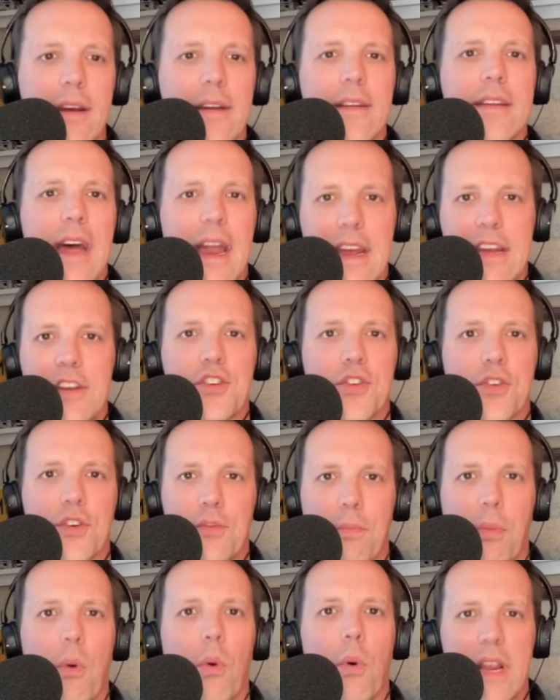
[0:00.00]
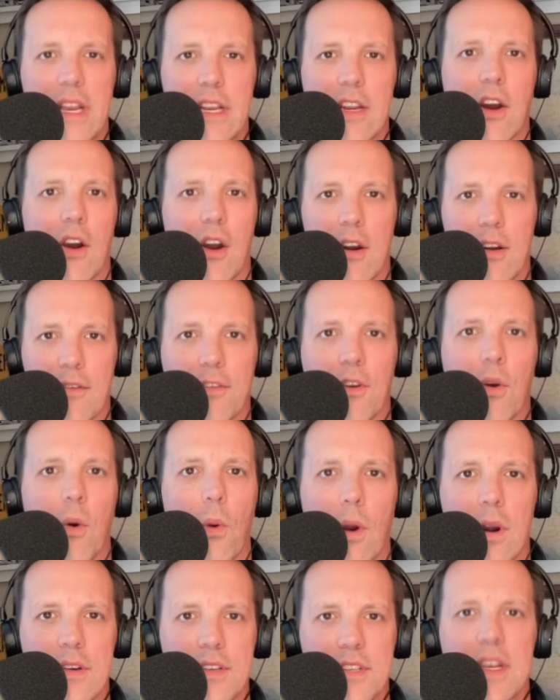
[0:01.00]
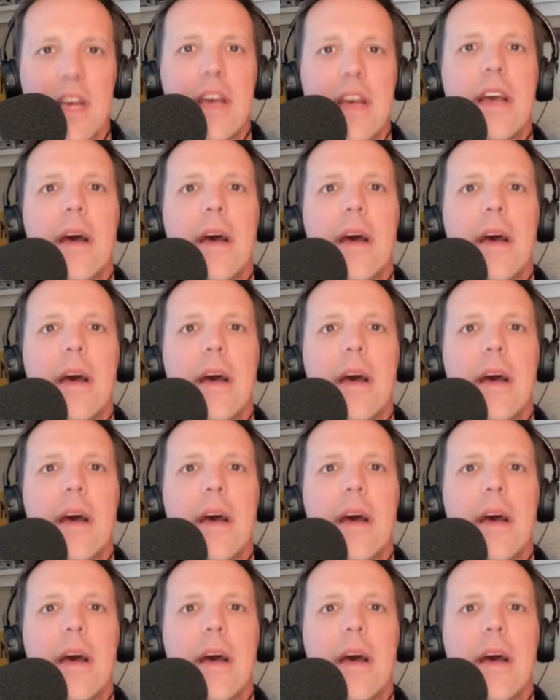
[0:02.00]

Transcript: not a true point guard, of course,